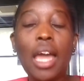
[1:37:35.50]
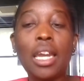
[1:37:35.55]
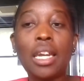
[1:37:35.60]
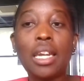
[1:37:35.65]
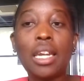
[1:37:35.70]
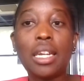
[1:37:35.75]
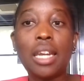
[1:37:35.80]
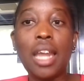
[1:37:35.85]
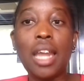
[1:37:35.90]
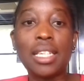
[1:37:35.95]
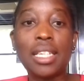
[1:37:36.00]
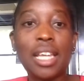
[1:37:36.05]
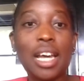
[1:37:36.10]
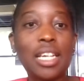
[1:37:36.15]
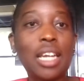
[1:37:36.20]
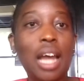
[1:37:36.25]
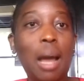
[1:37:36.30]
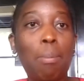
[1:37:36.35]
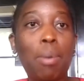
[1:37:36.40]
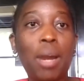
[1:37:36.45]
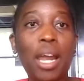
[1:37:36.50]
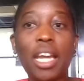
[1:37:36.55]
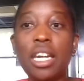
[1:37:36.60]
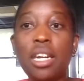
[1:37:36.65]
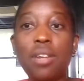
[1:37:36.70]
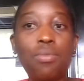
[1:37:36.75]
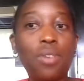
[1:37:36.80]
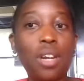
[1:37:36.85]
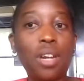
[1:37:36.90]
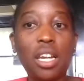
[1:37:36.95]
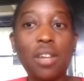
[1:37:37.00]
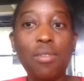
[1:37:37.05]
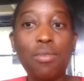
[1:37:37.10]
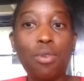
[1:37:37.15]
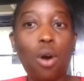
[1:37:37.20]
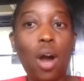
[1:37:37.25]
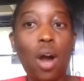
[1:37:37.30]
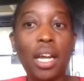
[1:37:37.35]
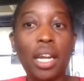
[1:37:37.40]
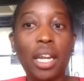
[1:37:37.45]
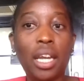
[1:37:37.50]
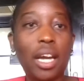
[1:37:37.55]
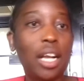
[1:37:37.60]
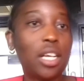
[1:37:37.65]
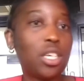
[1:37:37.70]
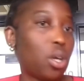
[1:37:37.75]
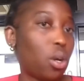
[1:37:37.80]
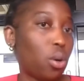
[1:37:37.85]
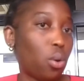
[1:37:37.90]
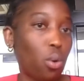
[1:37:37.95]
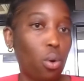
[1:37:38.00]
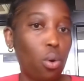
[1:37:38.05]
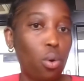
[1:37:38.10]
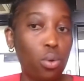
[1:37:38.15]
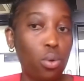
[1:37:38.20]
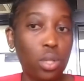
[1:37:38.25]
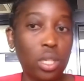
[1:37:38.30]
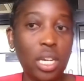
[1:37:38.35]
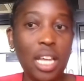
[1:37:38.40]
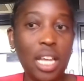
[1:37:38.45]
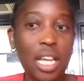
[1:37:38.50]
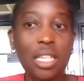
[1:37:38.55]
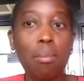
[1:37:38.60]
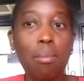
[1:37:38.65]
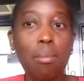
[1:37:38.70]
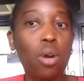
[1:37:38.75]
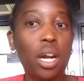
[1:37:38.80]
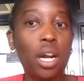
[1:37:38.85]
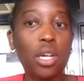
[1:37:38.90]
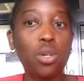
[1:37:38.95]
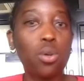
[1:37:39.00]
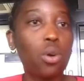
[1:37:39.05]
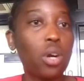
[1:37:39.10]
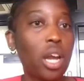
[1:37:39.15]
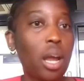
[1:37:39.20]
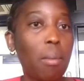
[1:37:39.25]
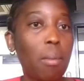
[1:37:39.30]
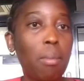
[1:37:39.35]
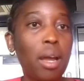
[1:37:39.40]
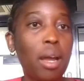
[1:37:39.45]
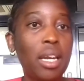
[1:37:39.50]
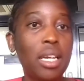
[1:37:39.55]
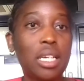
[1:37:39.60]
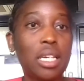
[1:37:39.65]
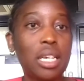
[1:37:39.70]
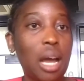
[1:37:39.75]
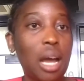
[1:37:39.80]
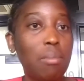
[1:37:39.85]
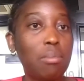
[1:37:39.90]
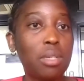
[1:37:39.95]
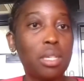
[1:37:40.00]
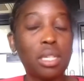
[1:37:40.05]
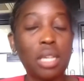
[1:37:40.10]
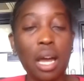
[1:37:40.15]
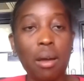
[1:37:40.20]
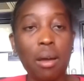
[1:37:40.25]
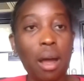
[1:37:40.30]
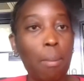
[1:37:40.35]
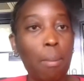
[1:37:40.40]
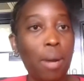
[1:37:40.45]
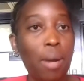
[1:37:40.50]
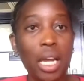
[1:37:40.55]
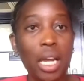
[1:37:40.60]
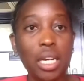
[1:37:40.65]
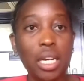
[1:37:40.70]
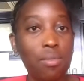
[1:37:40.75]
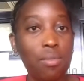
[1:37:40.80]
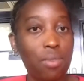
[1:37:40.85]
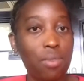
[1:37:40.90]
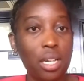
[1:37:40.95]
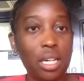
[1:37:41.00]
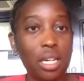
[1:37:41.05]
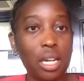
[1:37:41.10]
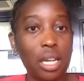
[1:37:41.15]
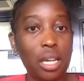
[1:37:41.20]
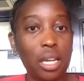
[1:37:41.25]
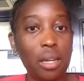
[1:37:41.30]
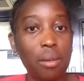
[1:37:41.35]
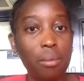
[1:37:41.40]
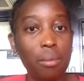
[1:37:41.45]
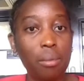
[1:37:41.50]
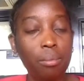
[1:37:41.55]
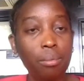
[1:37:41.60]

And does that apply differently for agricultural loans? Does the moratorium and terms apply differently?